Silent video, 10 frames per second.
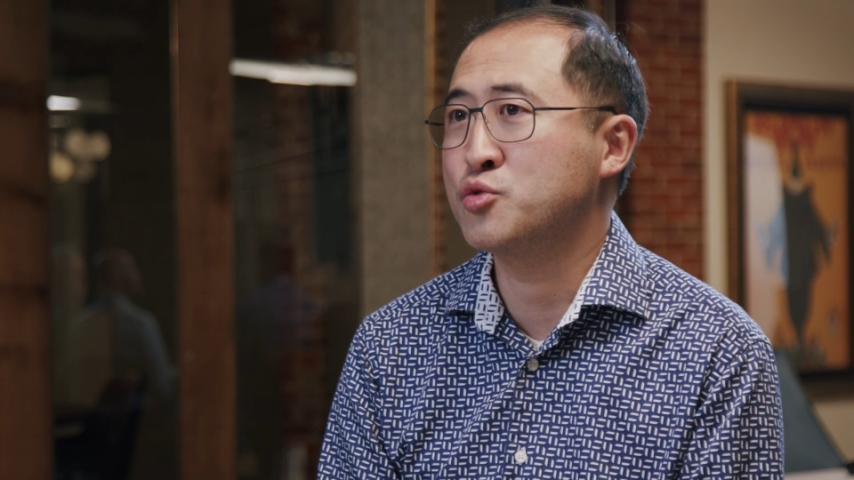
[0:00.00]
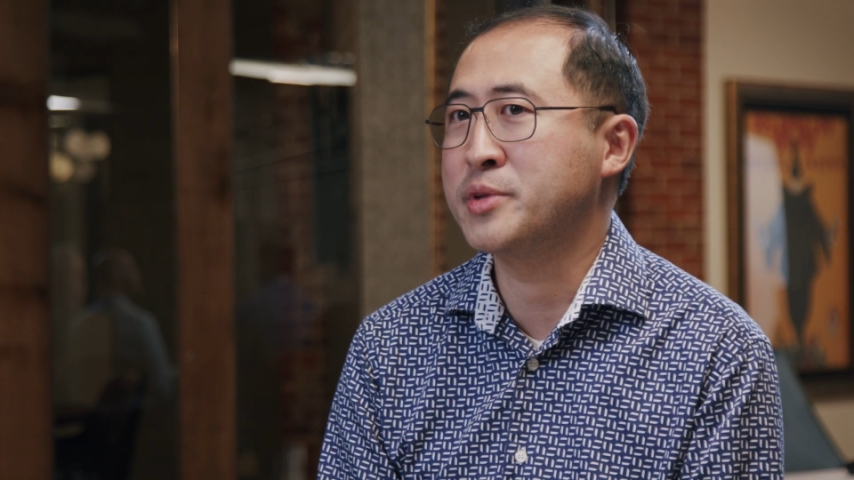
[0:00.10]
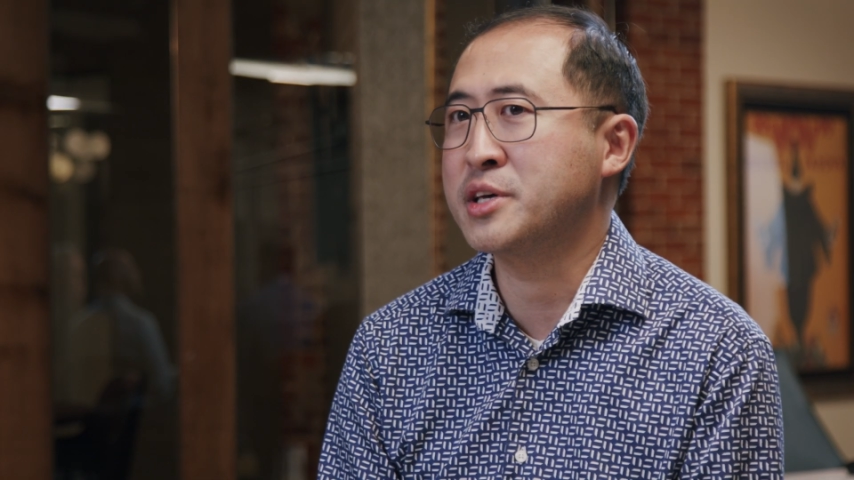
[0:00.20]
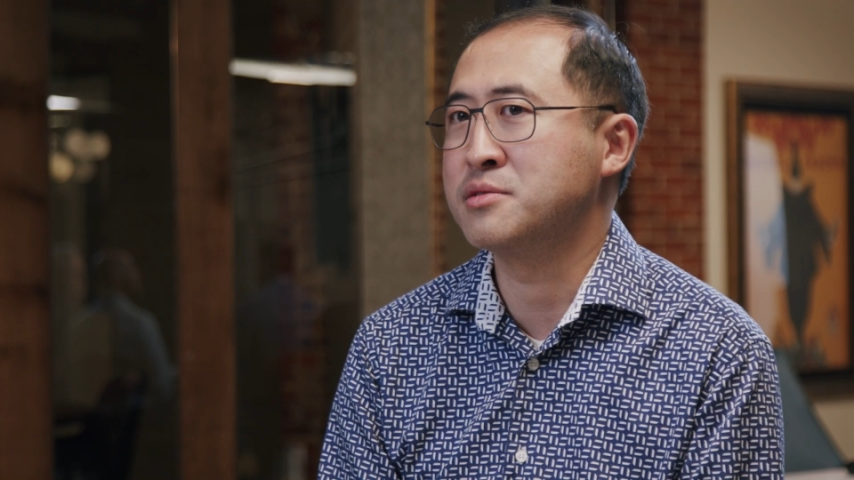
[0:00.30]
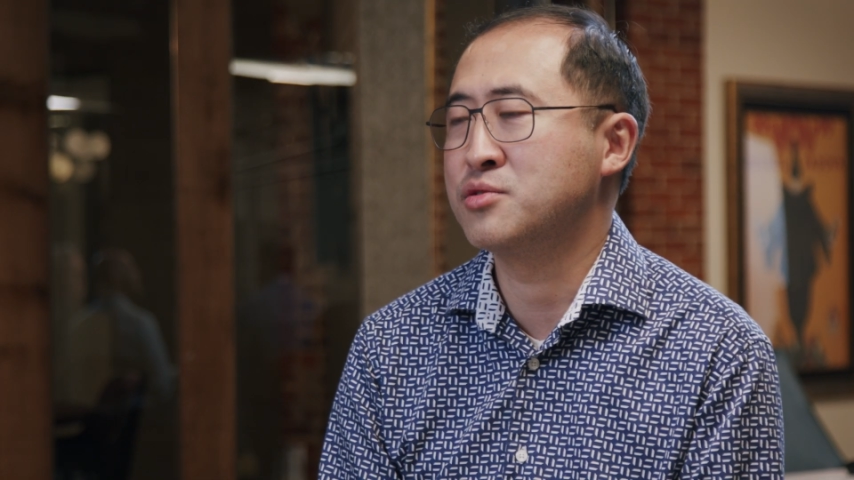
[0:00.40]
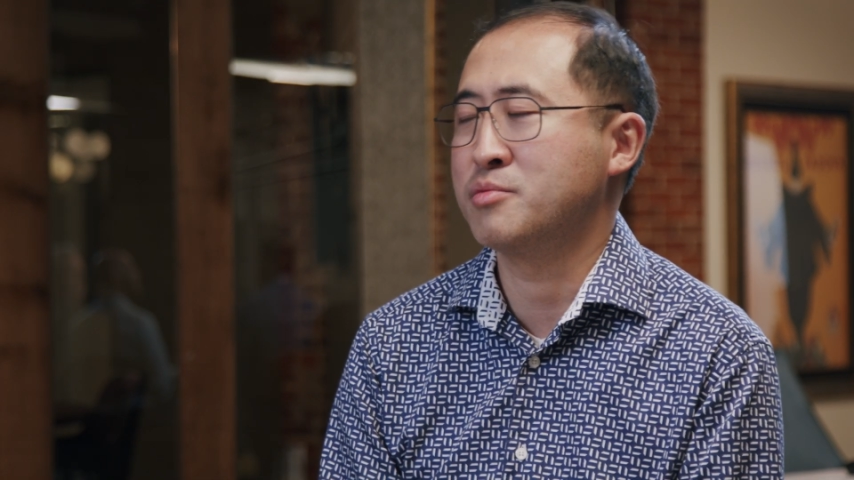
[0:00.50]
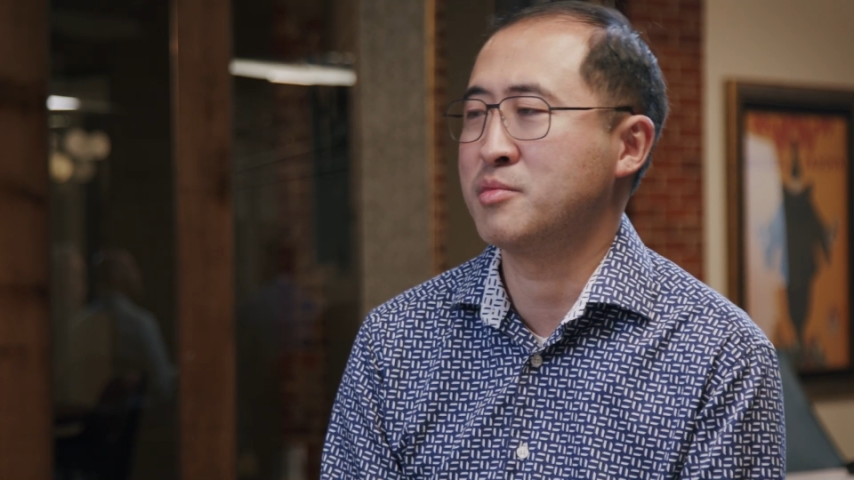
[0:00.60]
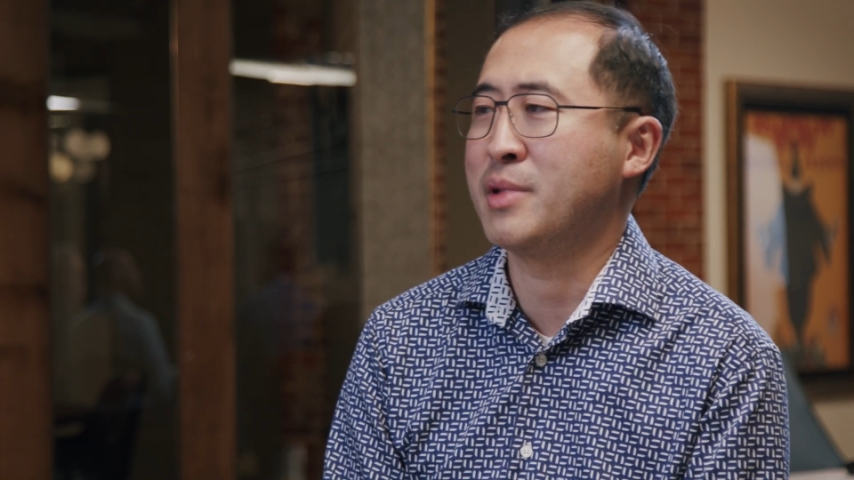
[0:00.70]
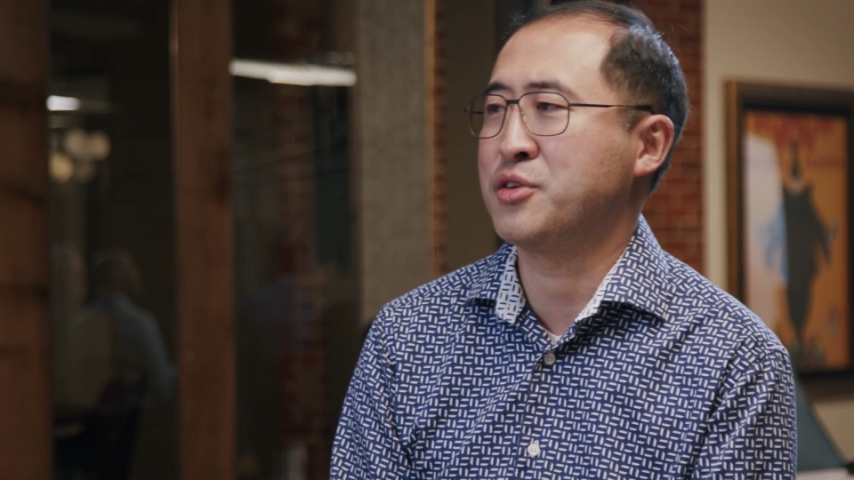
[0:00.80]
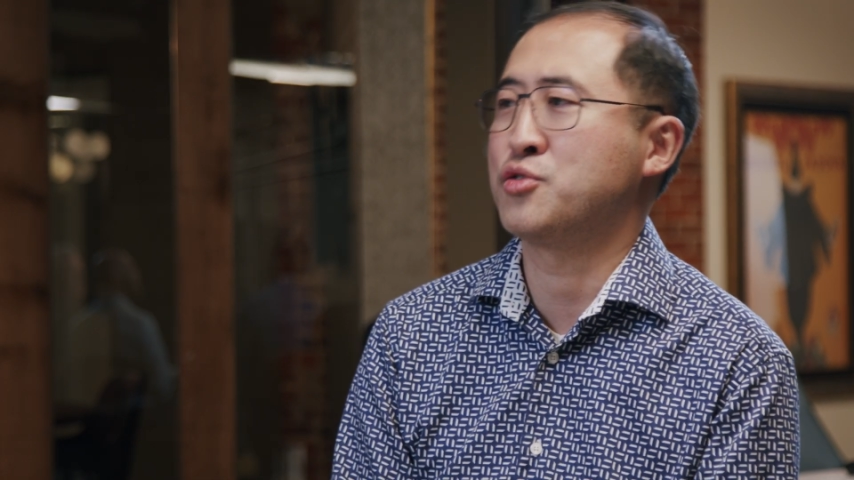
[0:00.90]
to be
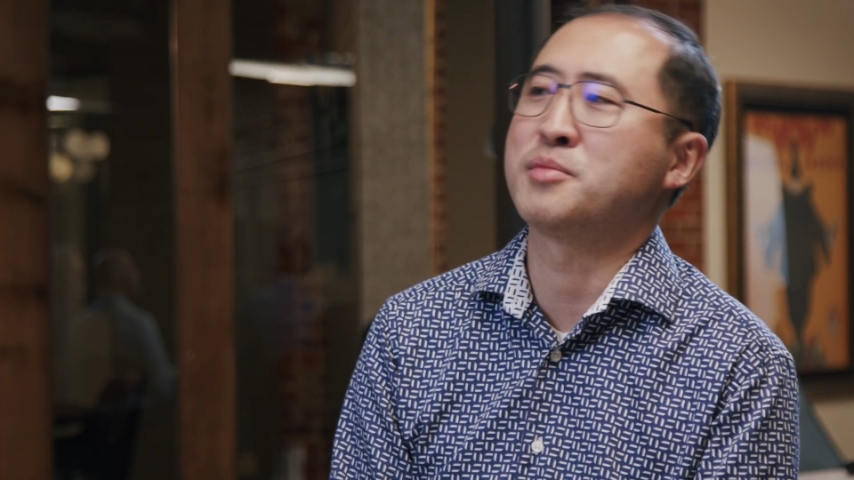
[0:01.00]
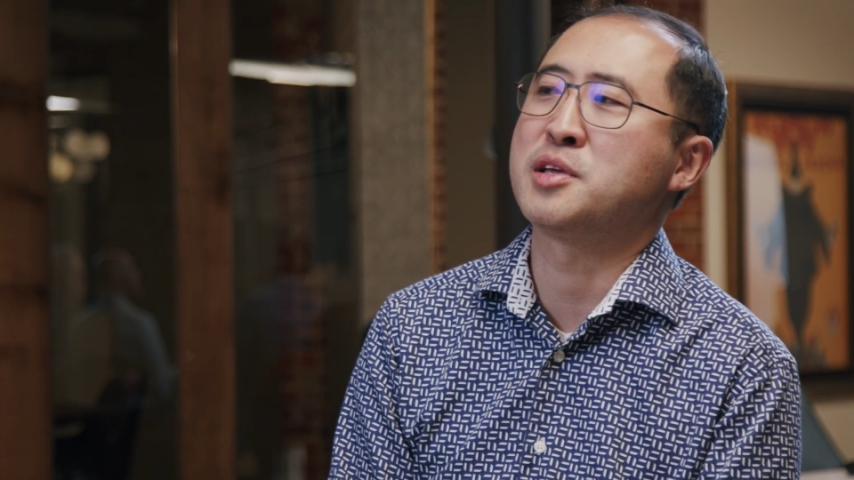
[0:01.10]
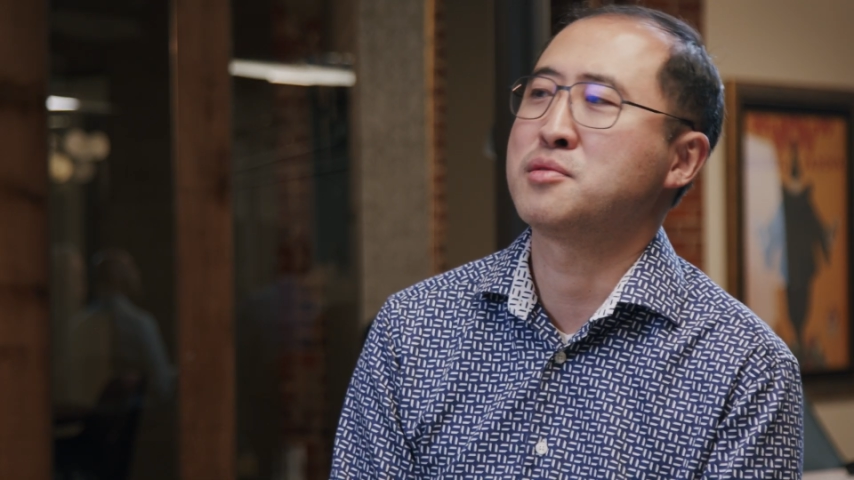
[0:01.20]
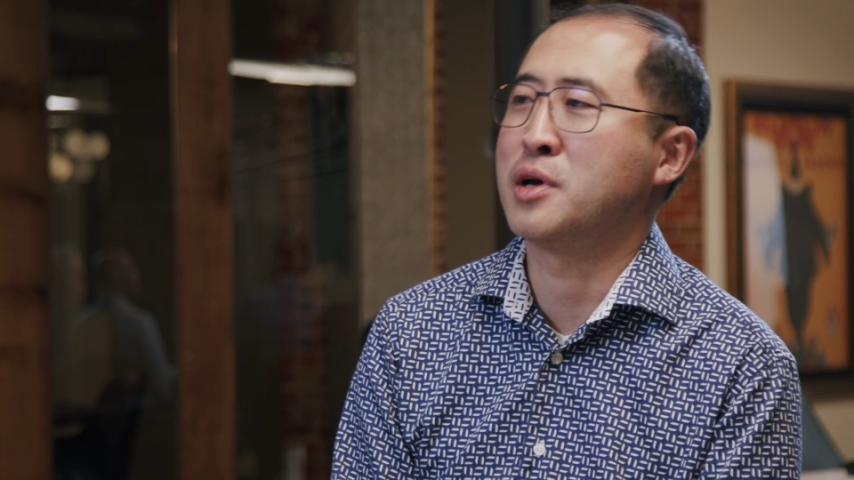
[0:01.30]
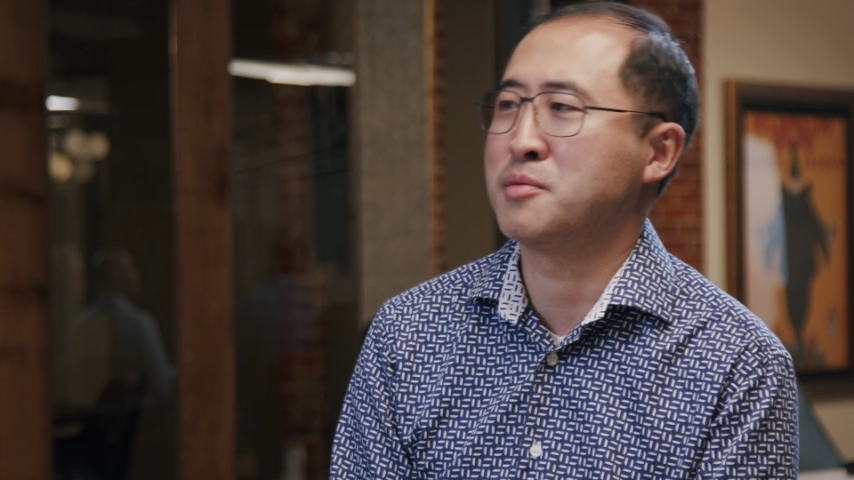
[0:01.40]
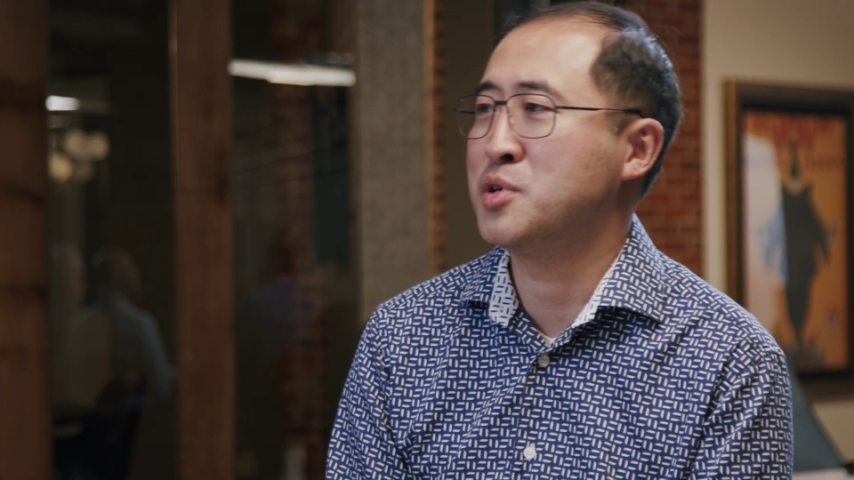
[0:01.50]
consumed by human, right?